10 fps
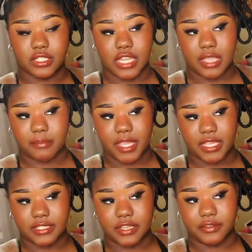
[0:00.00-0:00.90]
9
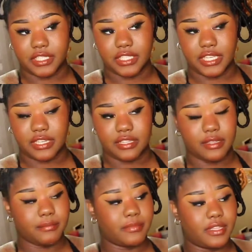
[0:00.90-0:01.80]
pans. I really like
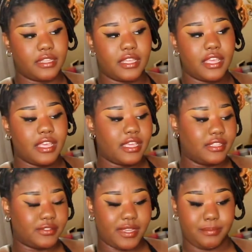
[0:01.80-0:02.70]
them,
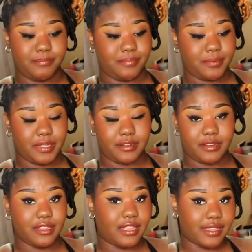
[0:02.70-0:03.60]
and so I
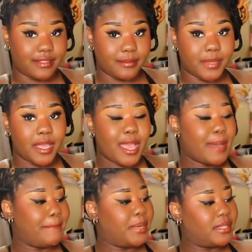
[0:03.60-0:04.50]
collect them.
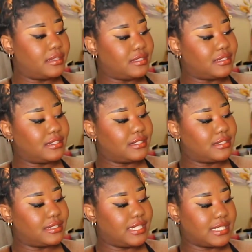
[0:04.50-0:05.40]
But
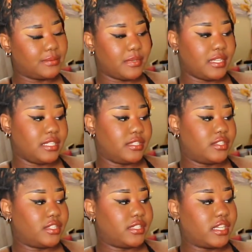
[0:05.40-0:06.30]
this one is
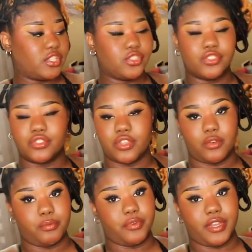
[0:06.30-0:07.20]
just like
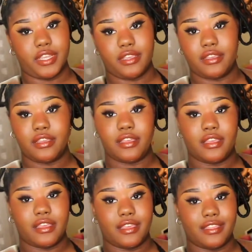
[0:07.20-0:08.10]
so pretty.
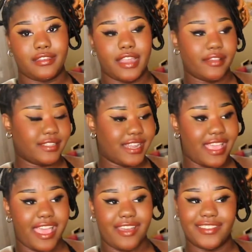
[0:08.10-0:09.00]
Now that I
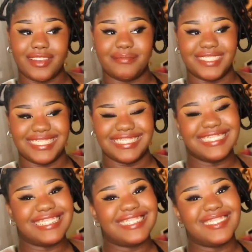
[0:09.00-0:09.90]
have it, I'm like,
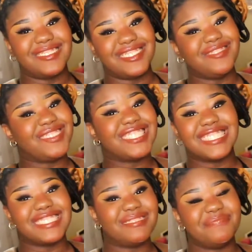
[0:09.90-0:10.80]
oh, you
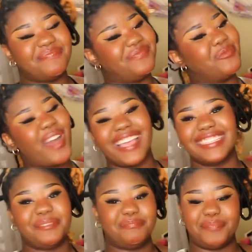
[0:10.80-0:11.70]
dumb
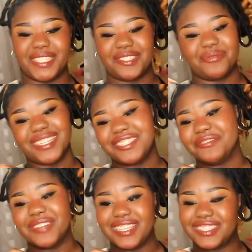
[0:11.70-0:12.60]
wily bitch, why'd
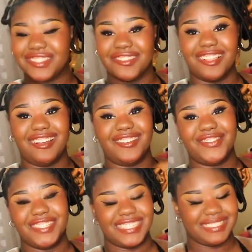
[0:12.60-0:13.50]
you wait so long
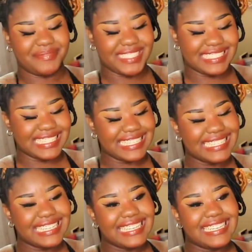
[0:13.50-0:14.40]
for it? But it's like,